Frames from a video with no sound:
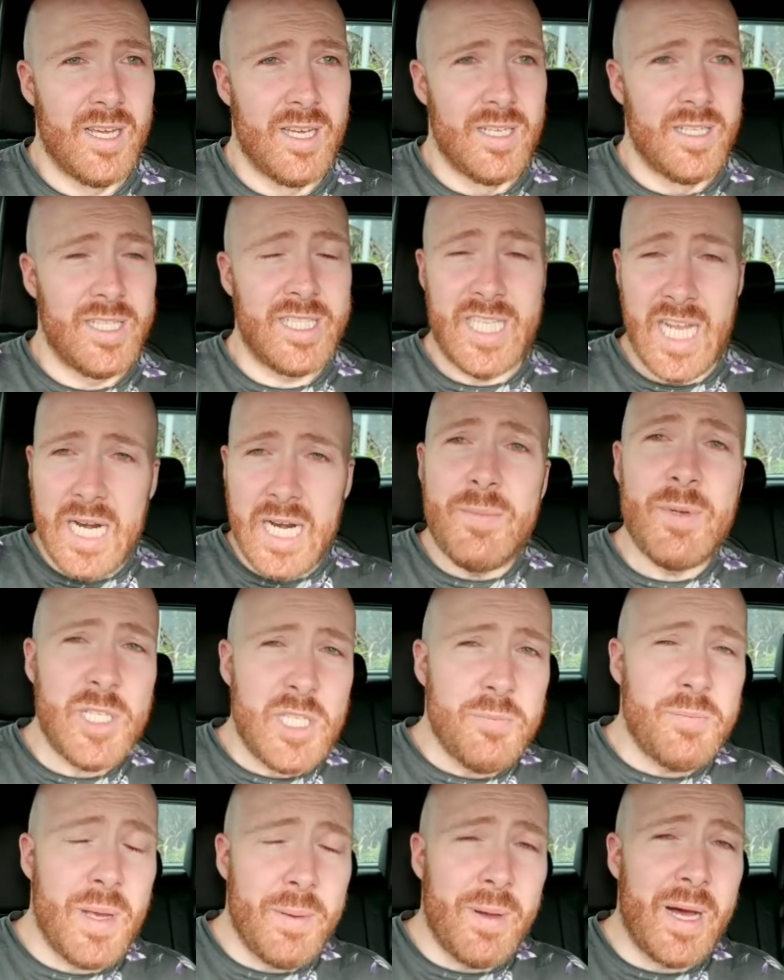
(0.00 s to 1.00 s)
there's going to be
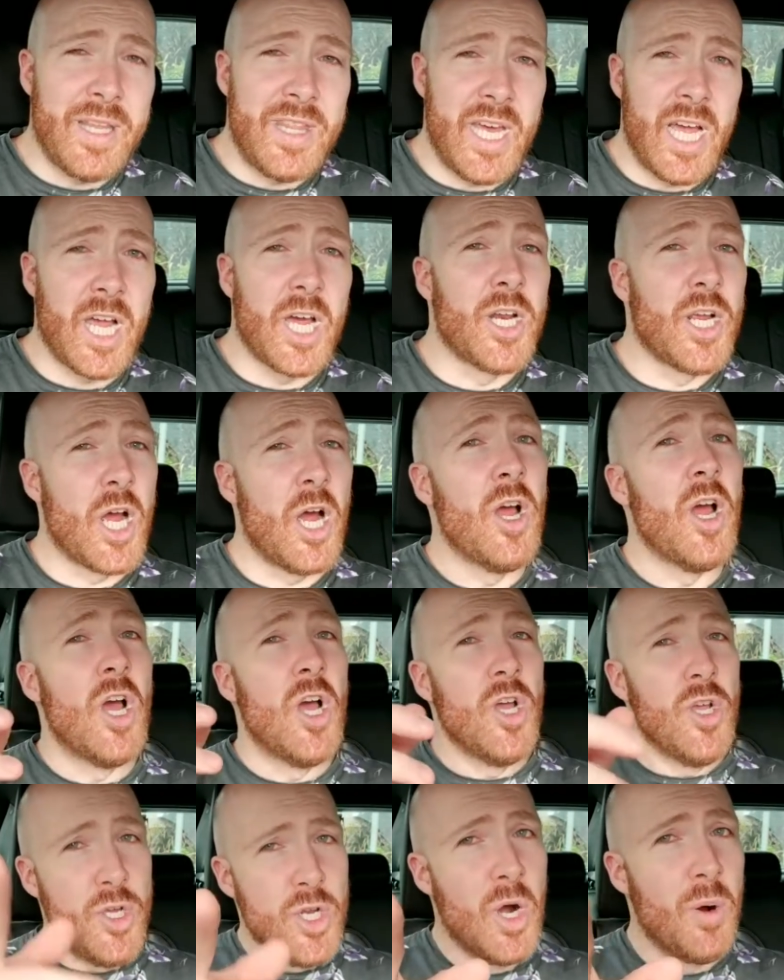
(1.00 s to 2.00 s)
some people out there going to go,
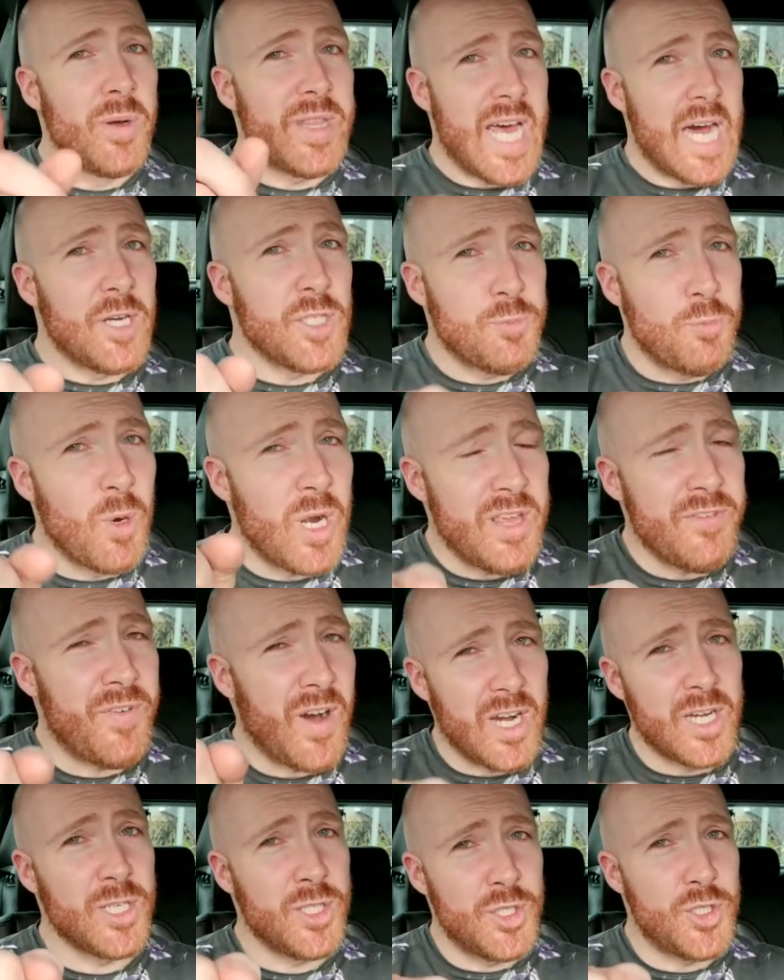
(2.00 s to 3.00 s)
you know what, that was pretty
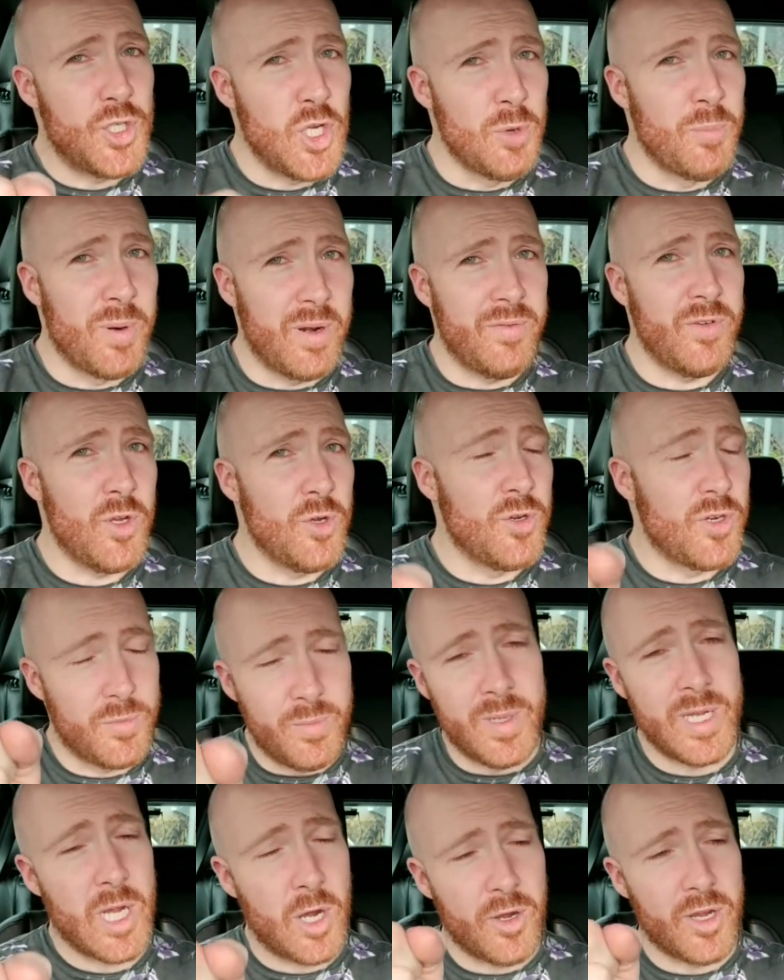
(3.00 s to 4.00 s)
fucking stupid of you to
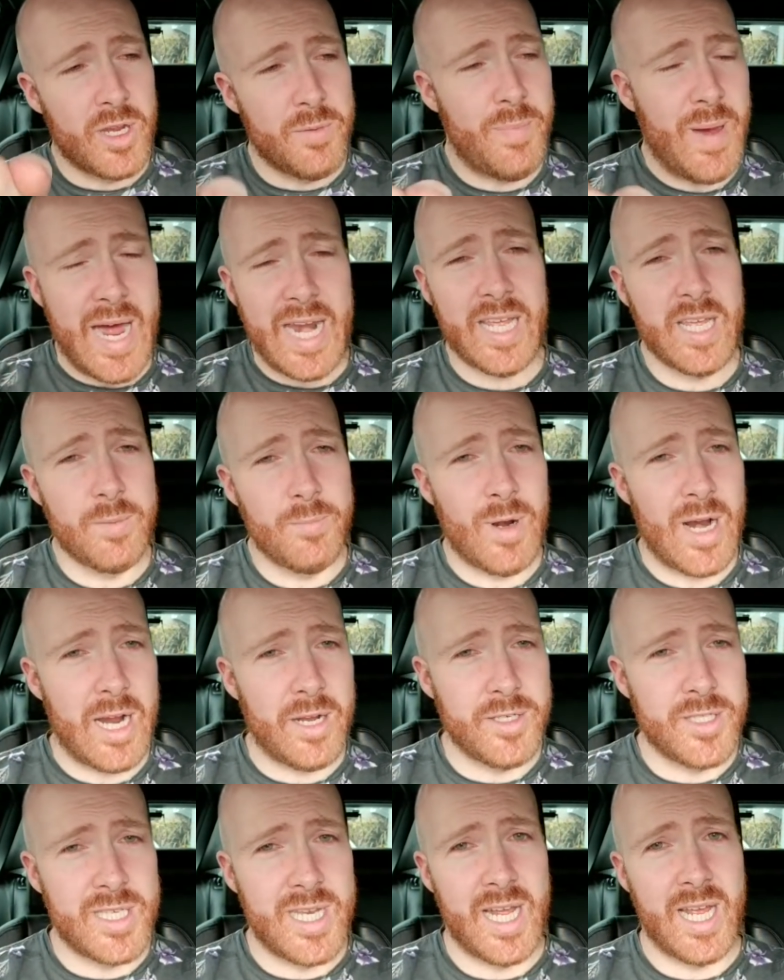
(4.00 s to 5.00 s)
be going and patting a
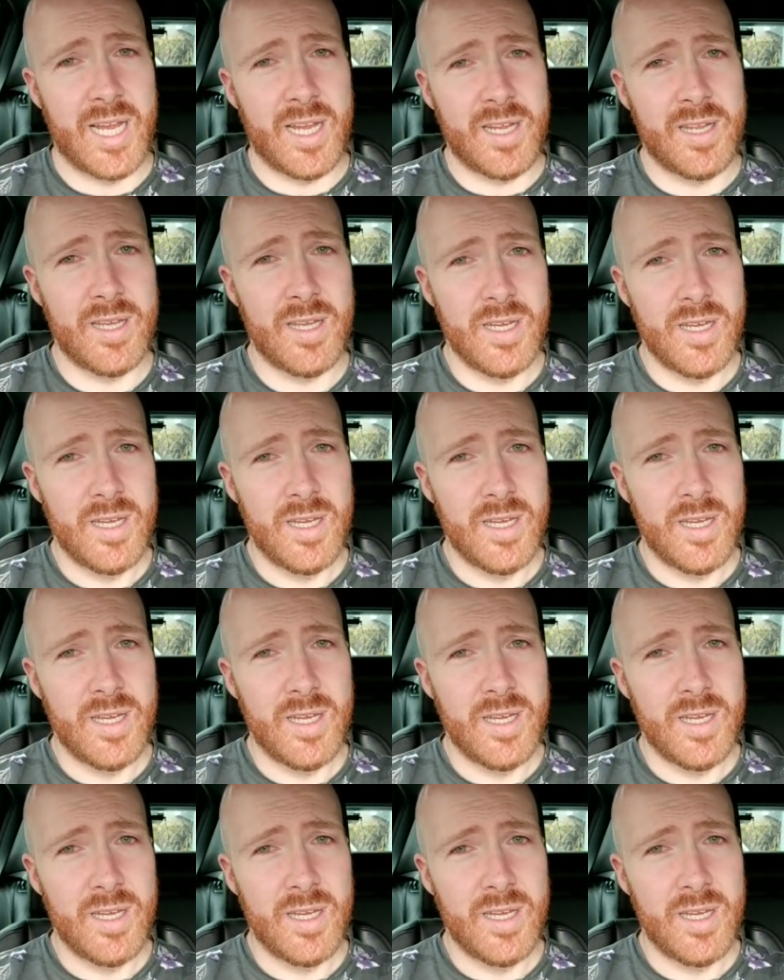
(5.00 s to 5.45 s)
brown snake.